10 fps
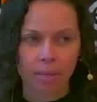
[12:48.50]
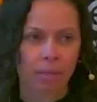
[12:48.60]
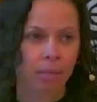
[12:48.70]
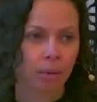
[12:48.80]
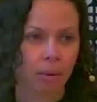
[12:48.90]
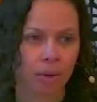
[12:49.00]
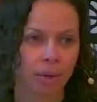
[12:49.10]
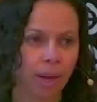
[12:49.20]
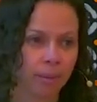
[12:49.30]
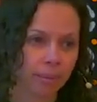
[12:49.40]
God is
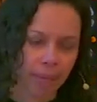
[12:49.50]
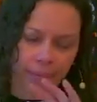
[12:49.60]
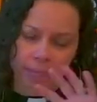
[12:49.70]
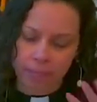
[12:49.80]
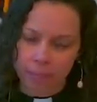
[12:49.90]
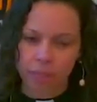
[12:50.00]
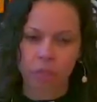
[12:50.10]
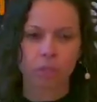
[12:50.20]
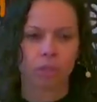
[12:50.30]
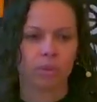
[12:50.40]
still going around. Like
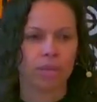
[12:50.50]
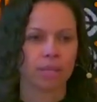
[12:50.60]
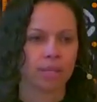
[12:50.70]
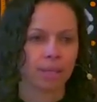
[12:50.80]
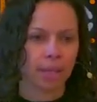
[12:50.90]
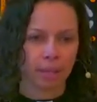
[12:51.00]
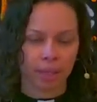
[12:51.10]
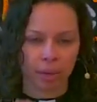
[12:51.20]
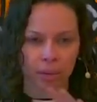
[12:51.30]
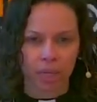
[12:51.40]
he's still doing his
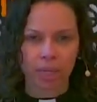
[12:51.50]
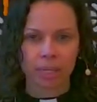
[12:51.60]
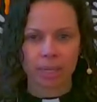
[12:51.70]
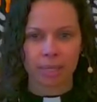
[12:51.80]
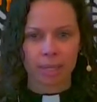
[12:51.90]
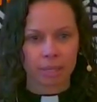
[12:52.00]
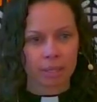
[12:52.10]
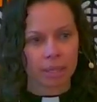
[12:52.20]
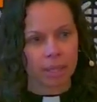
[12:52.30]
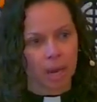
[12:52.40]
thing. Like he
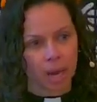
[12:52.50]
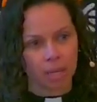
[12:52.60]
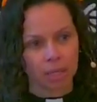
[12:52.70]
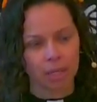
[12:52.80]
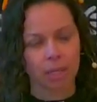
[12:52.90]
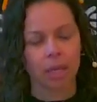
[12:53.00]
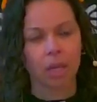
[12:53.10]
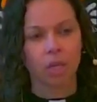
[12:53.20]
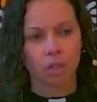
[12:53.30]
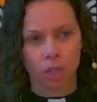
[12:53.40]
doesn't need
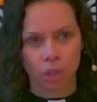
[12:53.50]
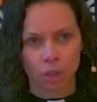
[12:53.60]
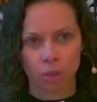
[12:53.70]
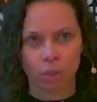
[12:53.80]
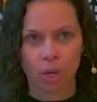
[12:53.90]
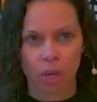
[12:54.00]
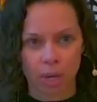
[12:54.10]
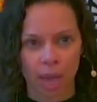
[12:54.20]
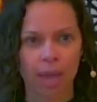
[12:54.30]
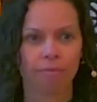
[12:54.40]
us
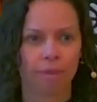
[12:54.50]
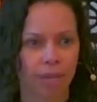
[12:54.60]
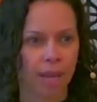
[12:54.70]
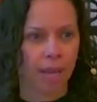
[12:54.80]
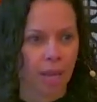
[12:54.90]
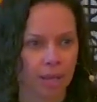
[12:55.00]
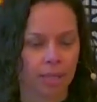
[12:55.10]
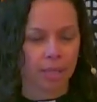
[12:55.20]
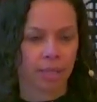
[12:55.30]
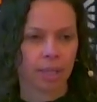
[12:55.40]
to every
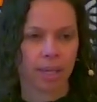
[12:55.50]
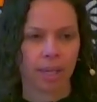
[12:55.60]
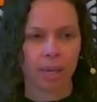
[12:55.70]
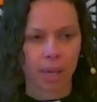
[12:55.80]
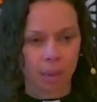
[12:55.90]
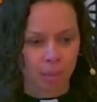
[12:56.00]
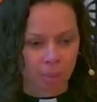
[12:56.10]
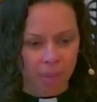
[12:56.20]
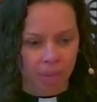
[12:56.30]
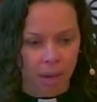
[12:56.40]
day constantly
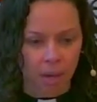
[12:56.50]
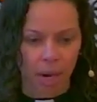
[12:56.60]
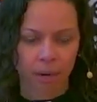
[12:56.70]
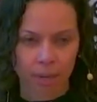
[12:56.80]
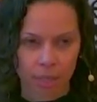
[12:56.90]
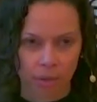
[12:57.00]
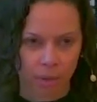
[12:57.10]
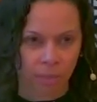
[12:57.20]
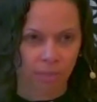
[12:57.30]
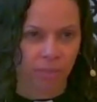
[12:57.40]
be on
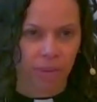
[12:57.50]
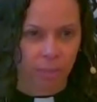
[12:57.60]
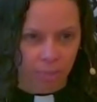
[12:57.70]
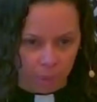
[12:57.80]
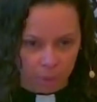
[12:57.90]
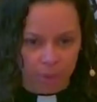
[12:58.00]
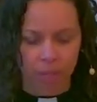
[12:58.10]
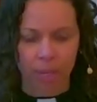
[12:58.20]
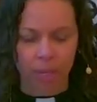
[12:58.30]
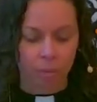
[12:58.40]
our Instagram feed
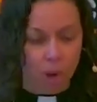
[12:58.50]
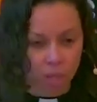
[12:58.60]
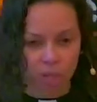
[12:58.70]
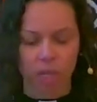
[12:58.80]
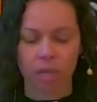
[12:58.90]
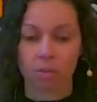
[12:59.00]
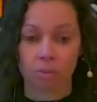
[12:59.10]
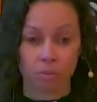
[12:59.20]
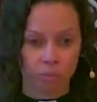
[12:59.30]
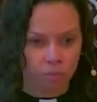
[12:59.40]
posting and
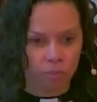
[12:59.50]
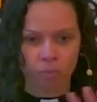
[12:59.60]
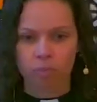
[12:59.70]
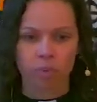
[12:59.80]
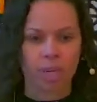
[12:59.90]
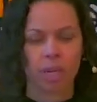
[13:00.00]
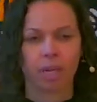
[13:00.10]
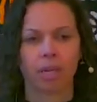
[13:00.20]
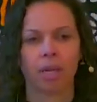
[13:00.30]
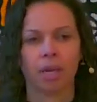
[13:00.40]
watching and
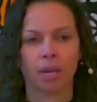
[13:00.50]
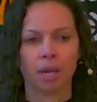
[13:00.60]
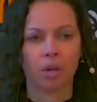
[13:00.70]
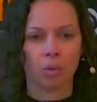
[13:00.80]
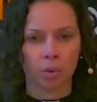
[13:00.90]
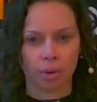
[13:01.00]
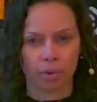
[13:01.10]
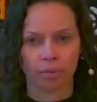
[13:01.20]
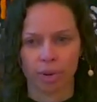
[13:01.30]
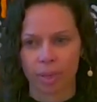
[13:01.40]
reading in
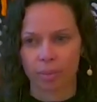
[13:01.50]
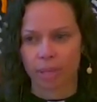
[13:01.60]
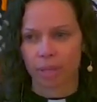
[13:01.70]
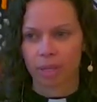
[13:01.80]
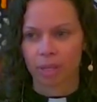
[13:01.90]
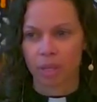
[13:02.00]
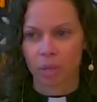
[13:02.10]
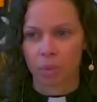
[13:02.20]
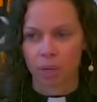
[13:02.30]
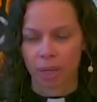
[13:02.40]
order for him to
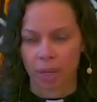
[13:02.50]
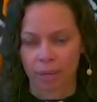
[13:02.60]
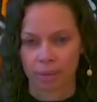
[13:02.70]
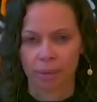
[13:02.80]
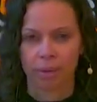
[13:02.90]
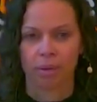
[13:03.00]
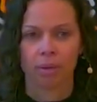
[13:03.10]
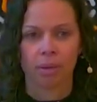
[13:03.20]
continue working